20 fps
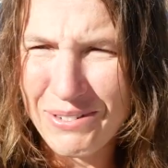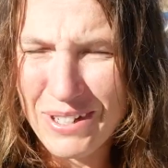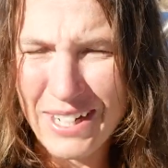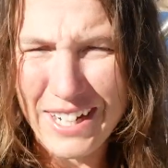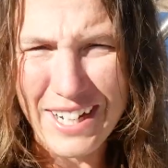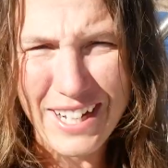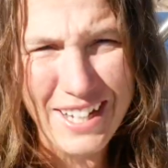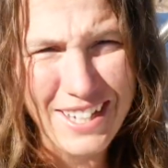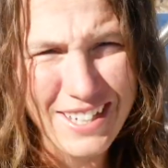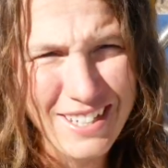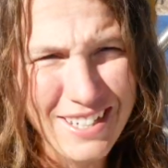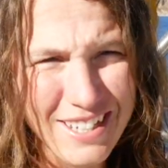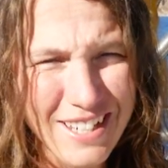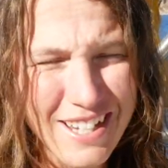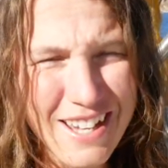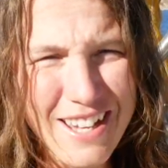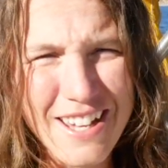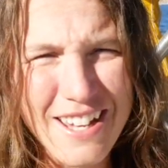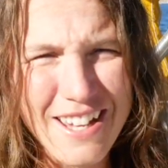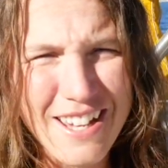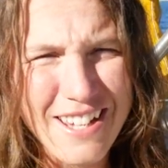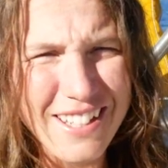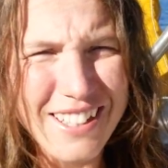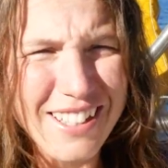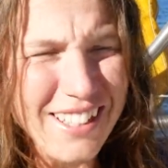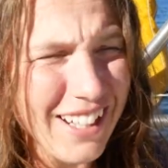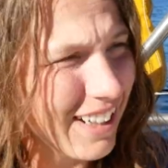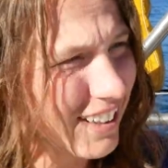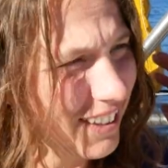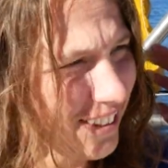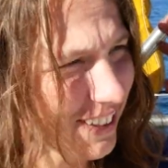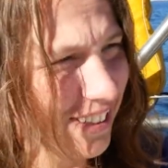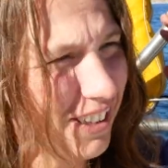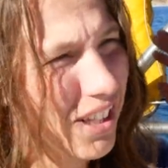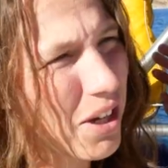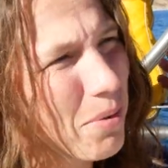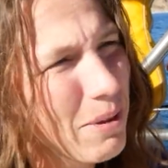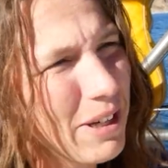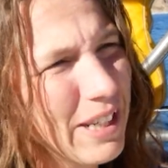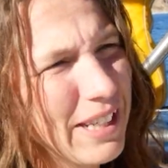We had gusts
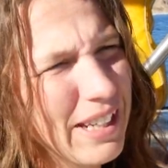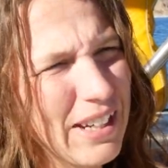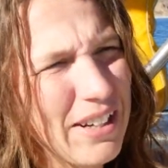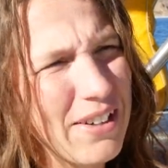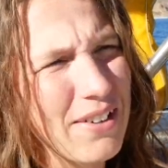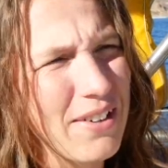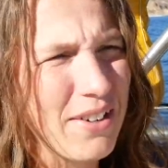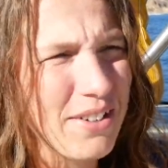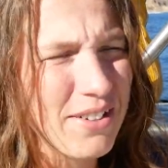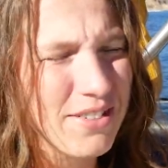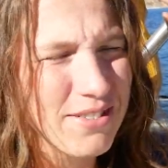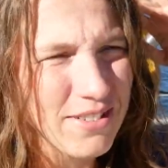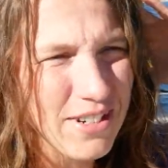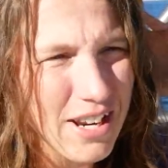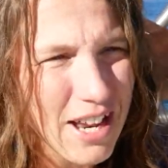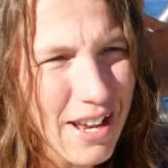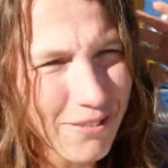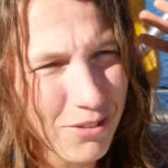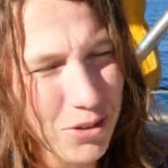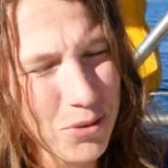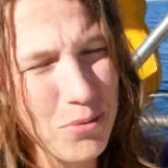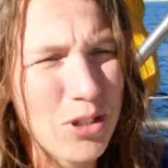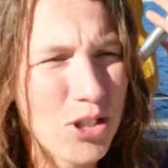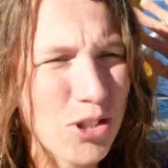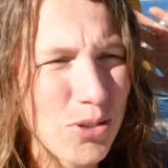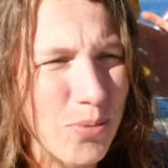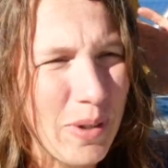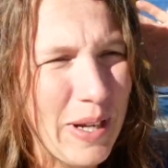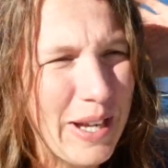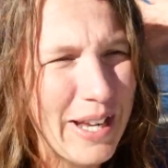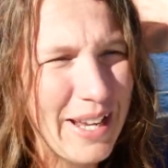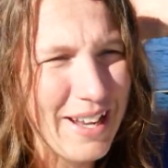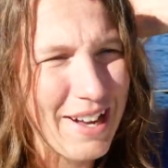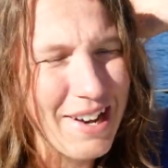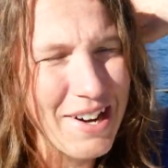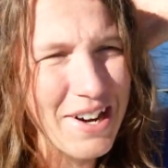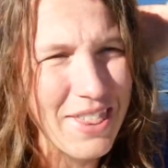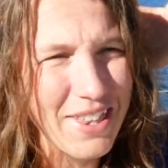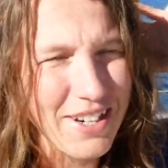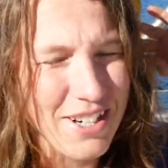coming down every which way
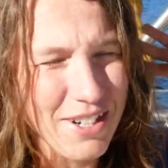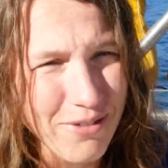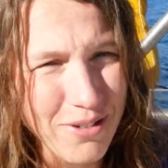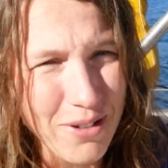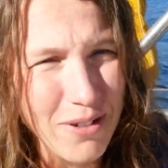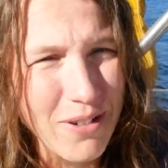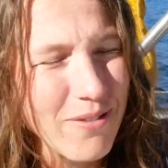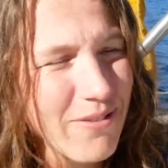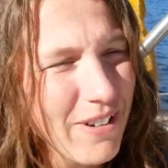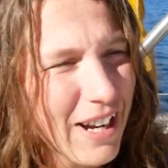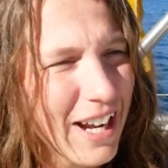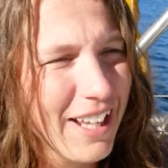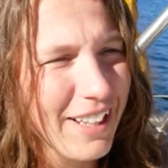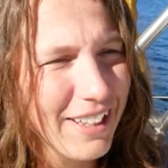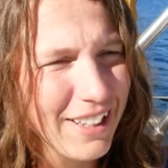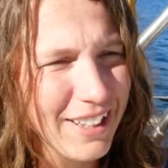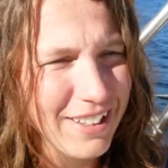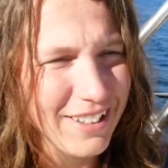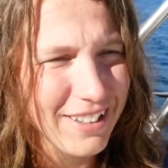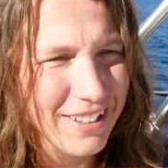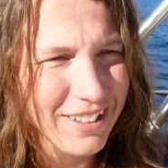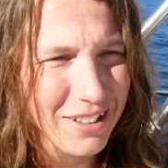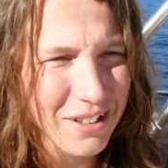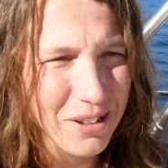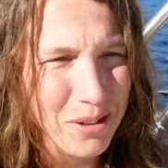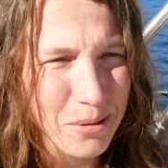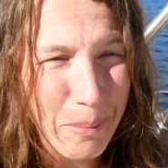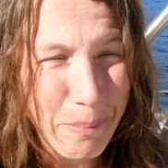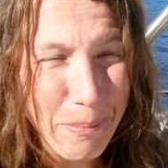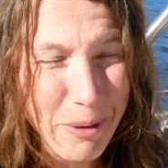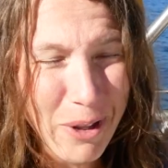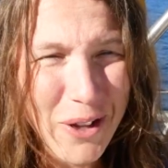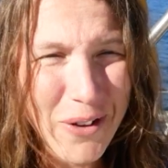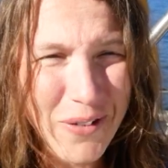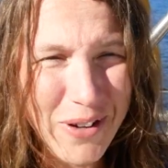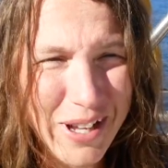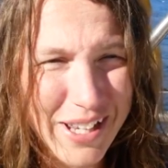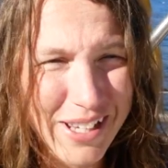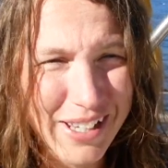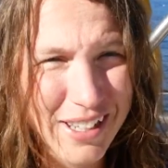out of the different valleys here,
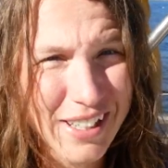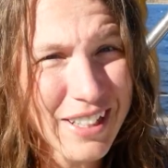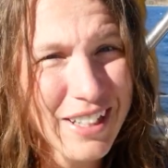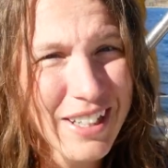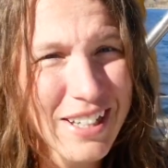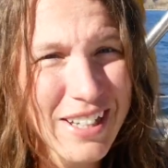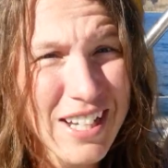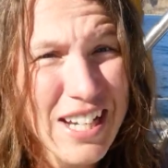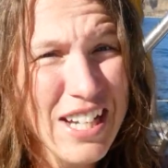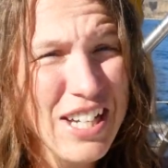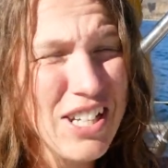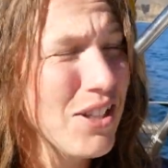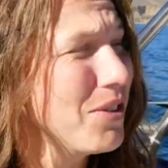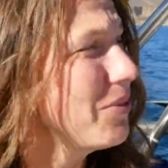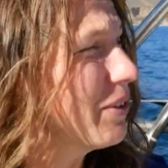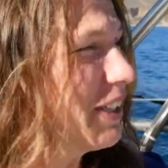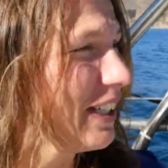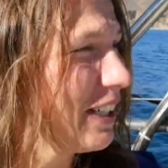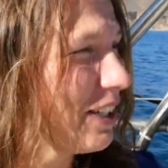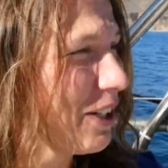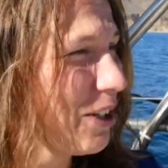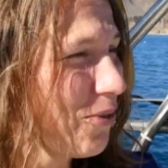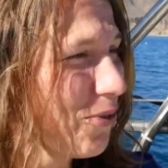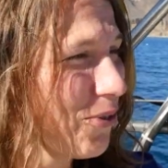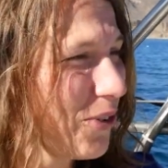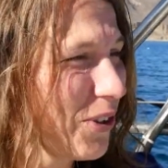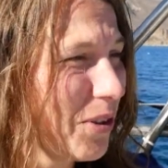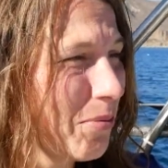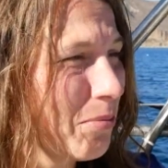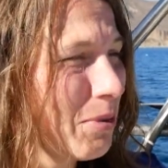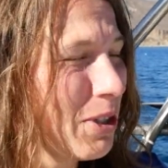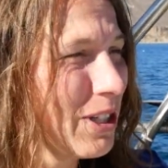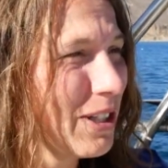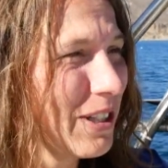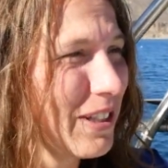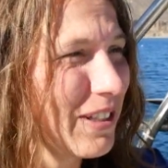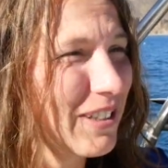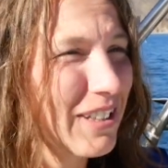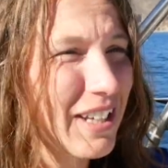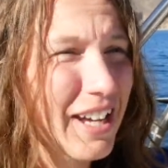blowing Yaringa from
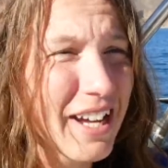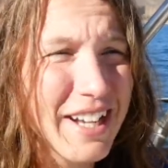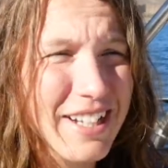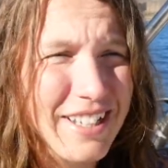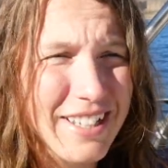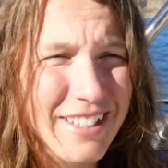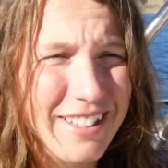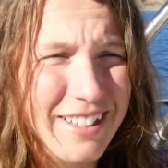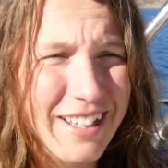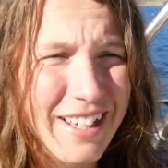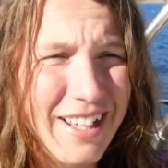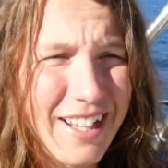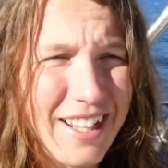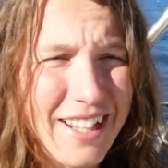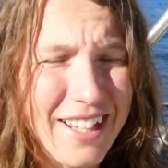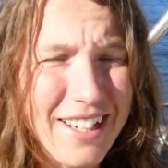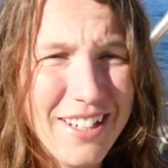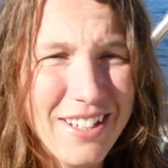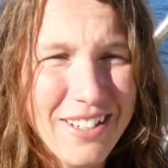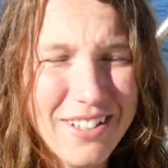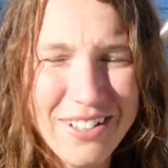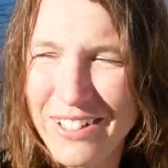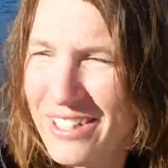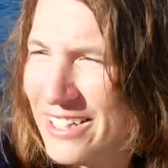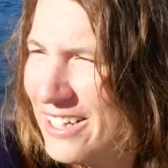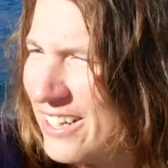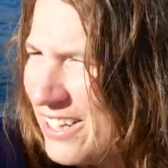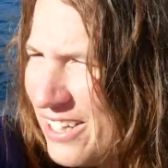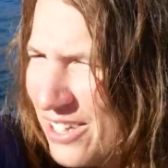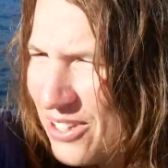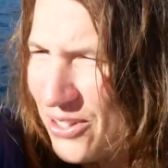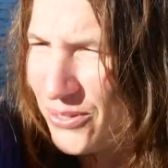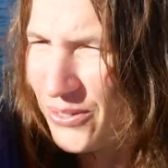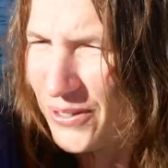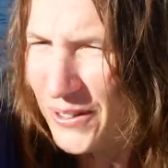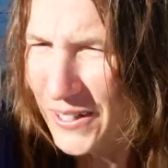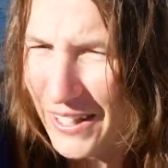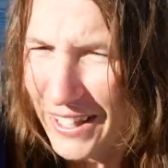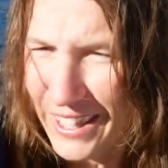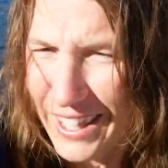side to side. A
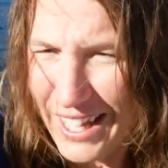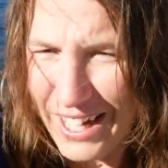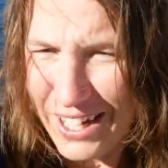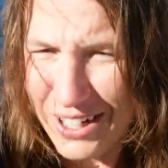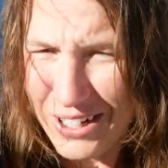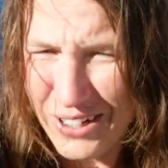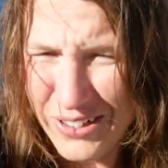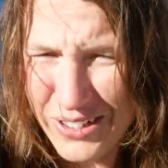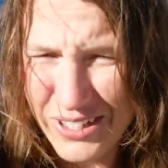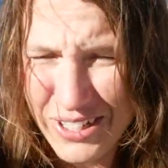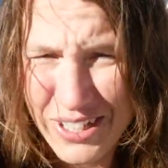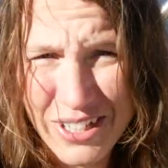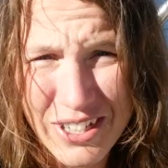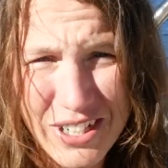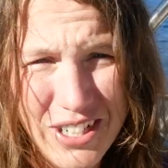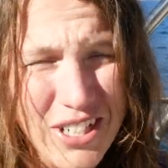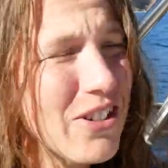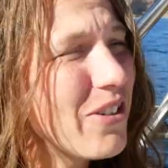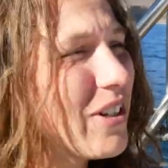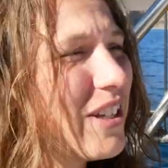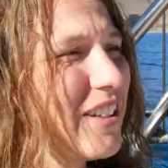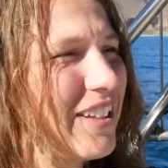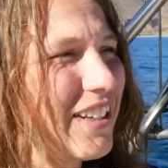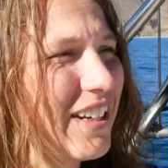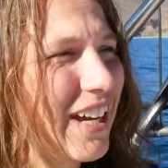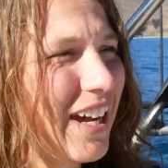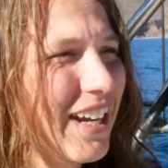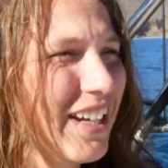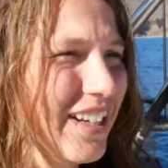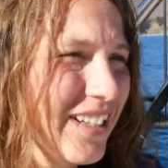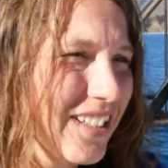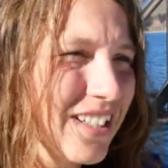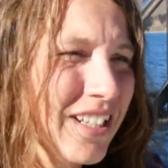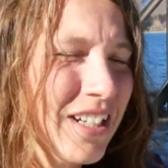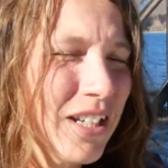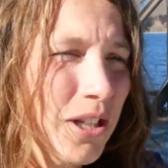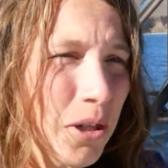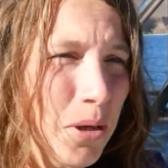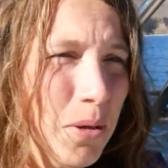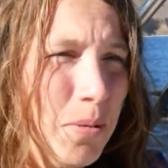very loud, noisy night.
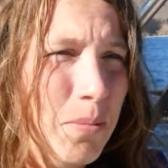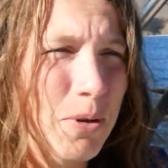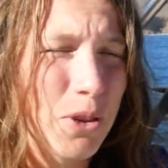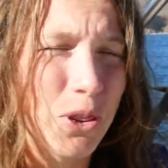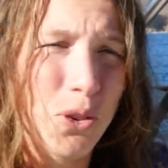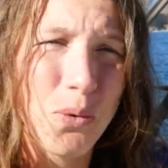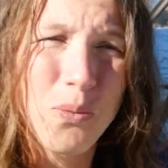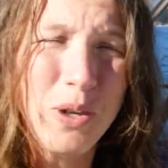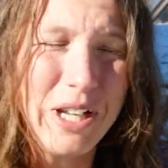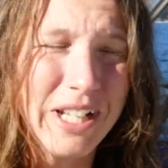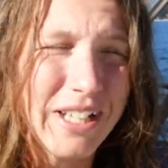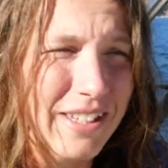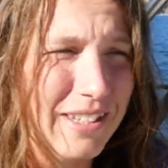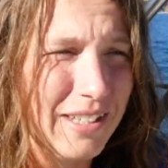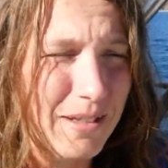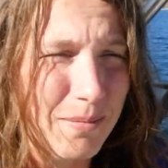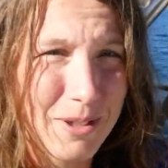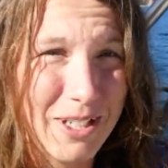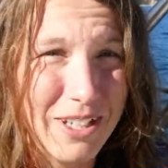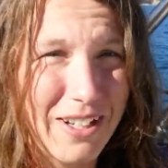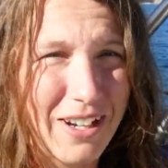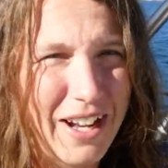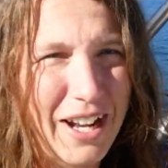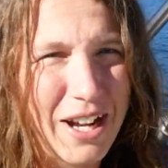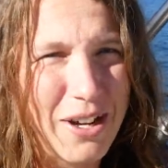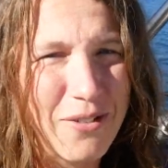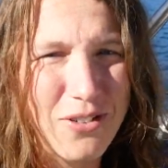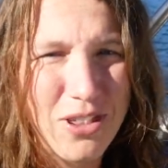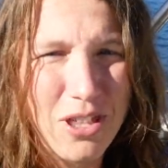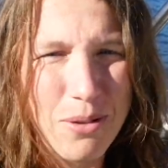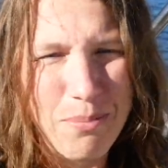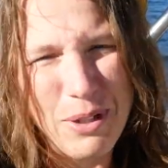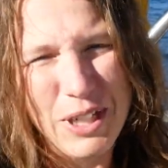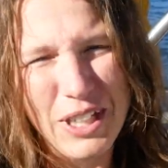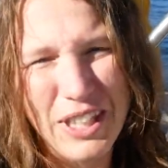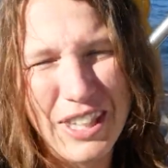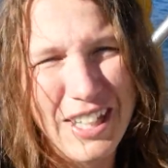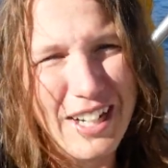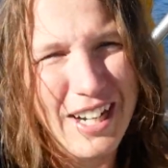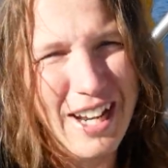But the wind seemed to die off in the
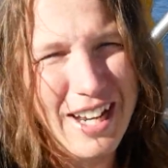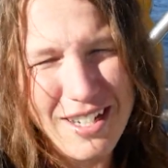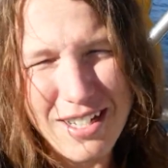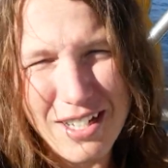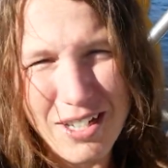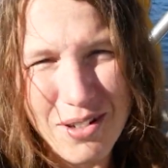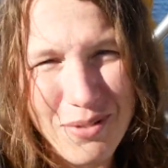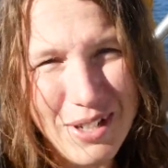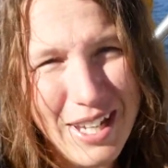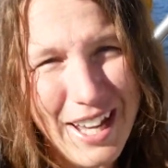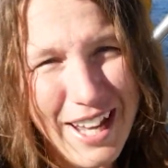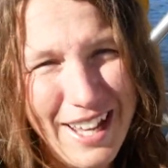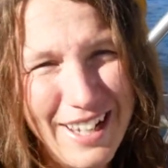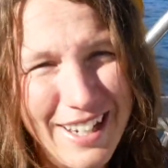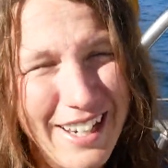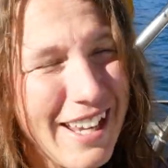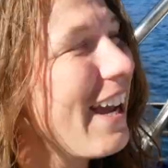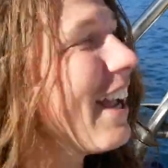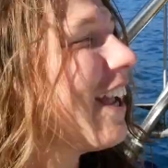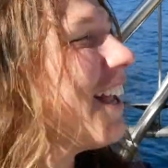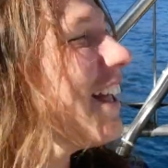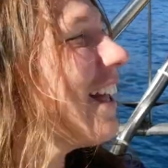middle of the night, and we had a